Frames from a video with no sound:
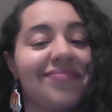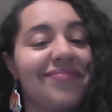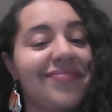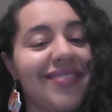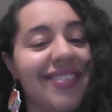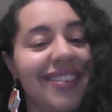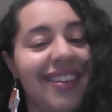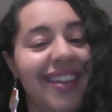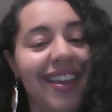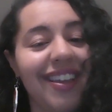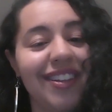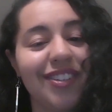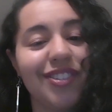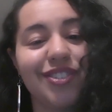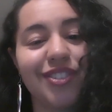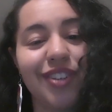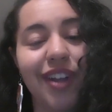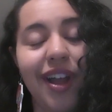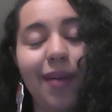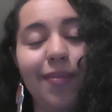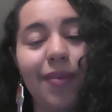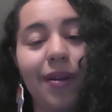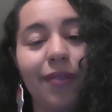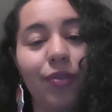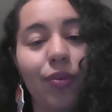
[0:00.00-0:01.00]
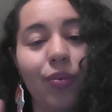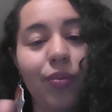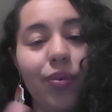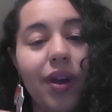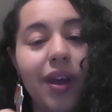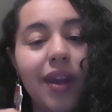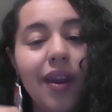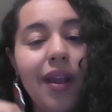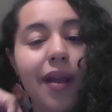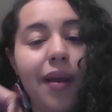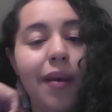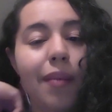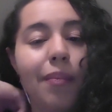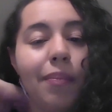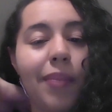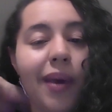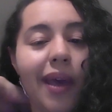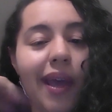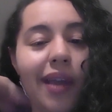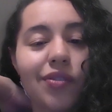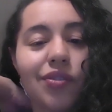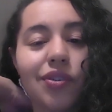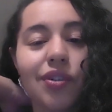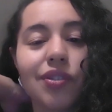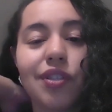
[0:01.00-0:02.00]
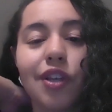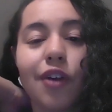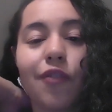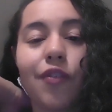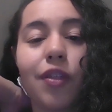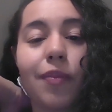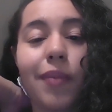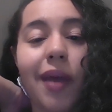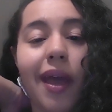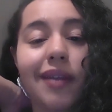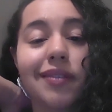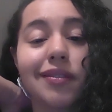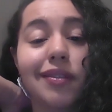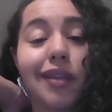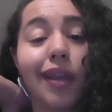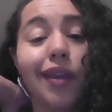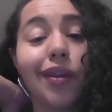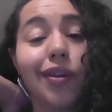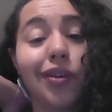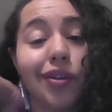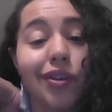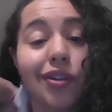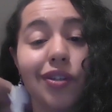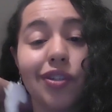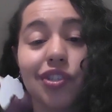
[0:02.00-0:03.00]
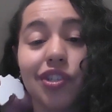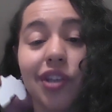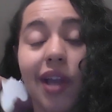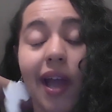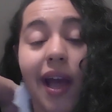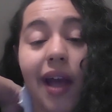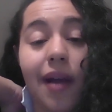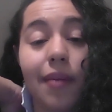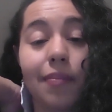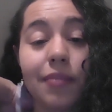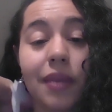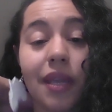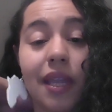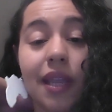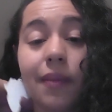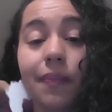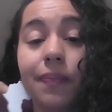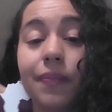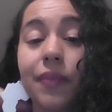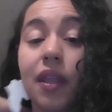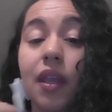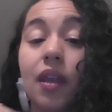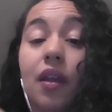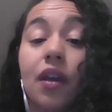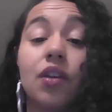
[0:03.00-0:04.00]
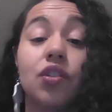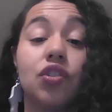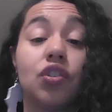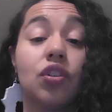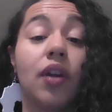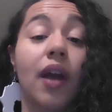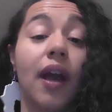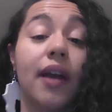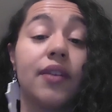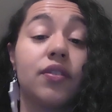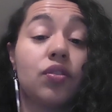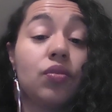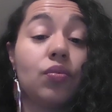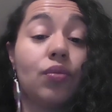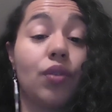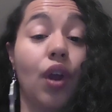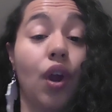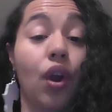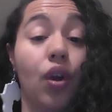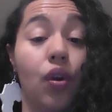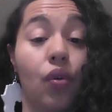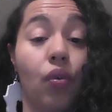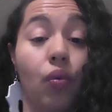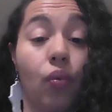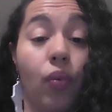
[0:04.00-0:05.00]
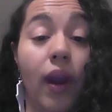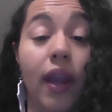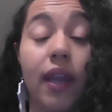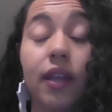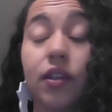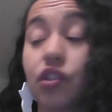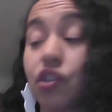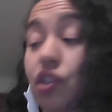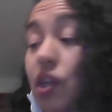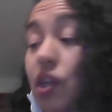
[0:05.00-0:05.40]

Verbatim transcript: Nice job, everyone. Pat yourself on the back, say good job, me, because you guys are doing a great